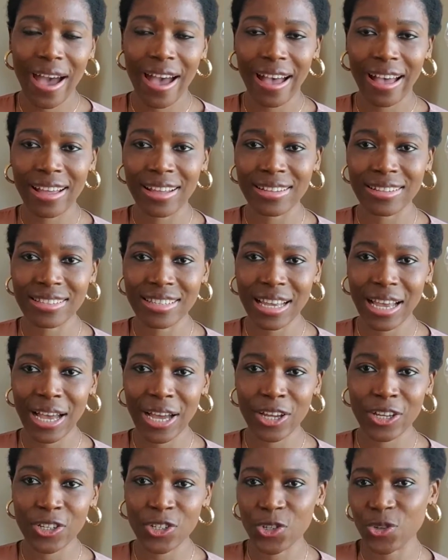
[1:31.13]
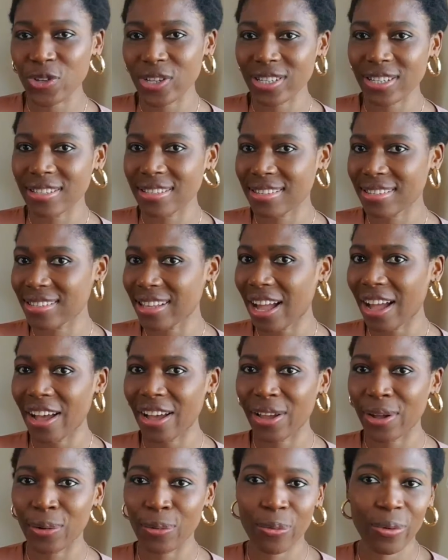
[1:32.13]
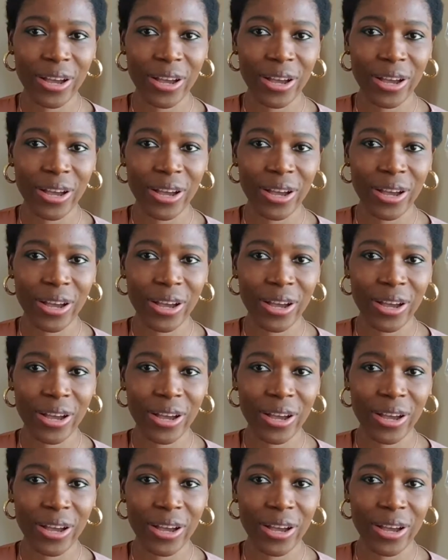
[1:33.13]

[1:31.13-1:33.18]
and do it in style.